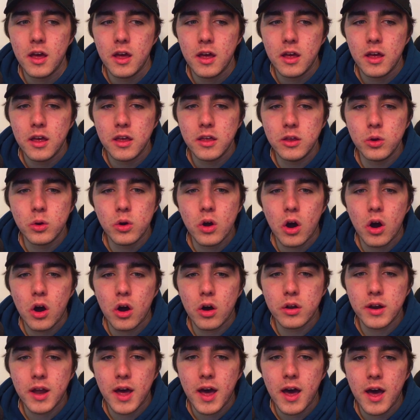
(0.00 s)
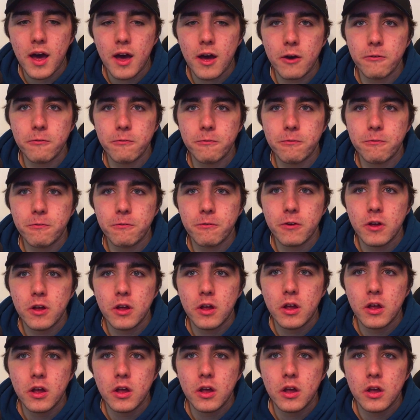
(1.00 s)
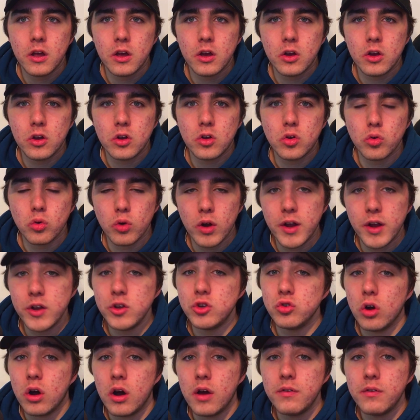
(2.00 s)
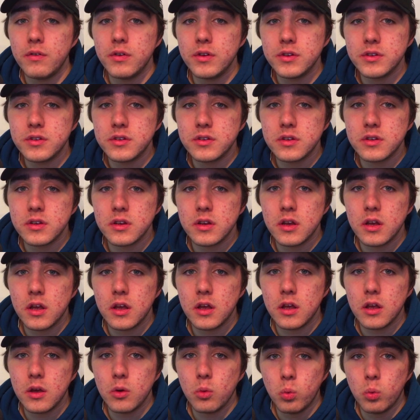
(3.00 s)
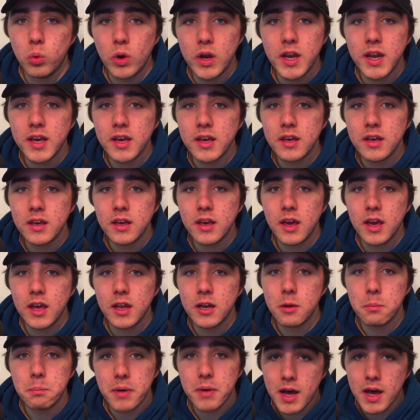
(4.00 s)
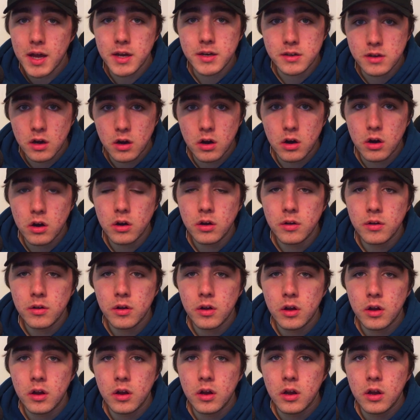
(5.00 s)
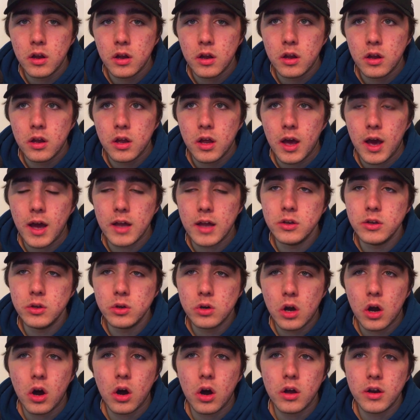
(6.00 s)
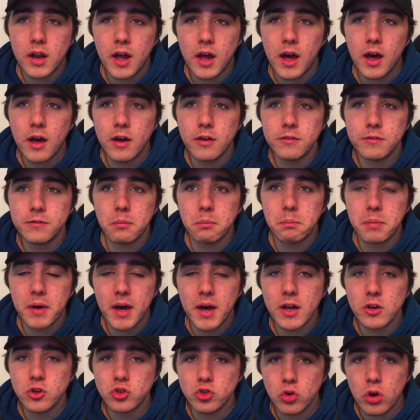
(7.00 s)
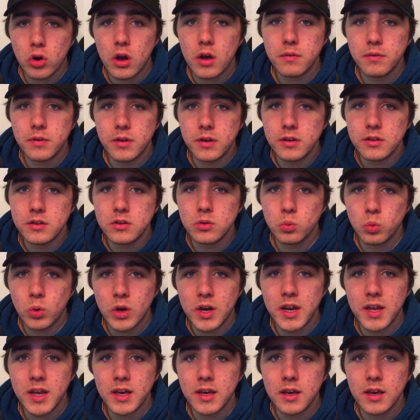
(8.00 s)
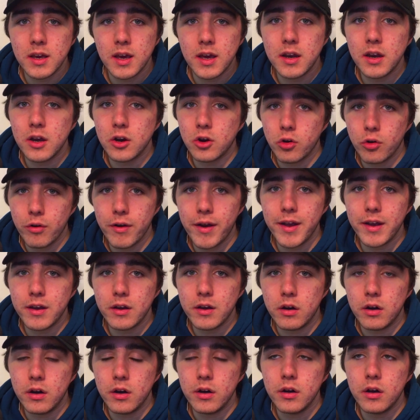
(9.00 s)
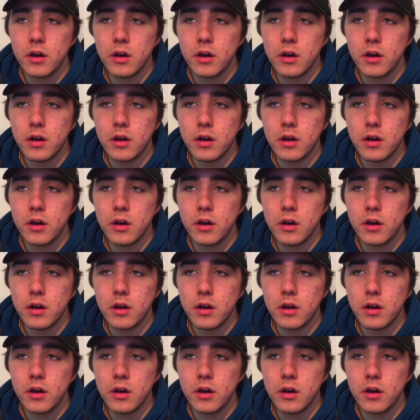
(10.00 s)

you can't have great drivers winning in a bad car, and you can't have bad drivers winning in a great car.